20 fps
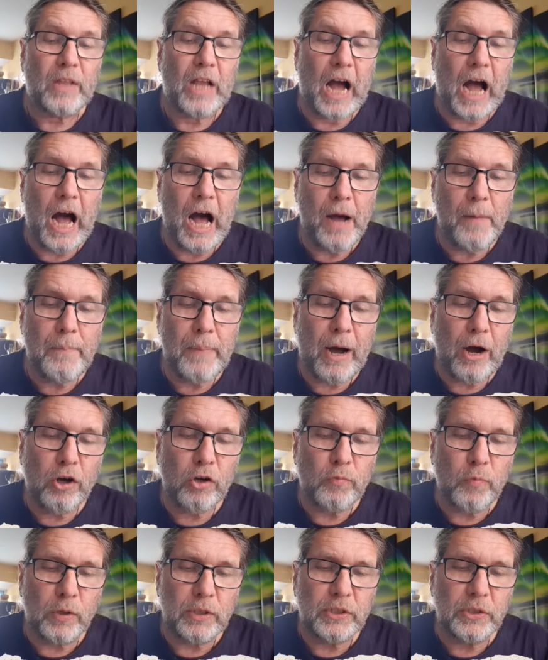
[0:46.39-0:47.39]
are
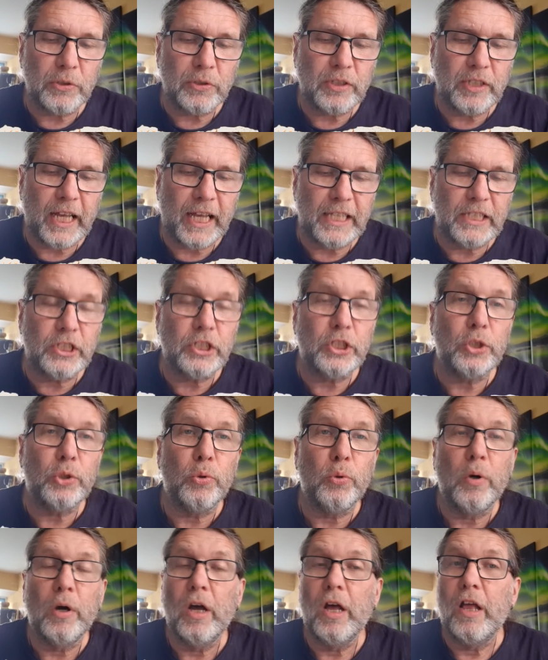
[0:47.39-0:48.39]
about what sustains
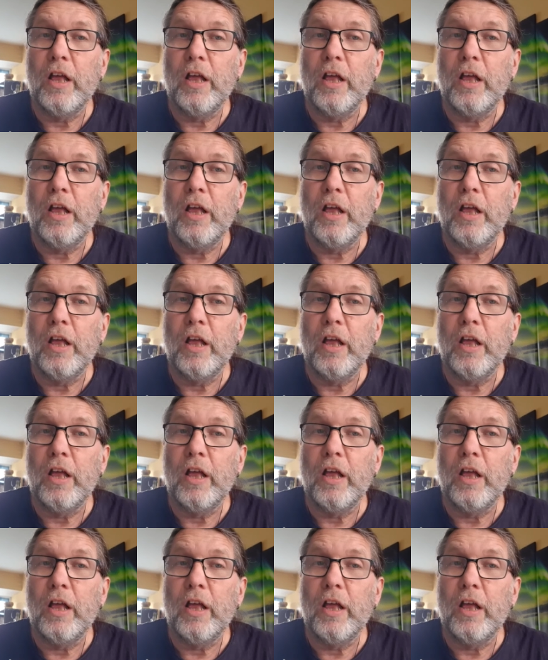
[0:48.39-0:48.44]
you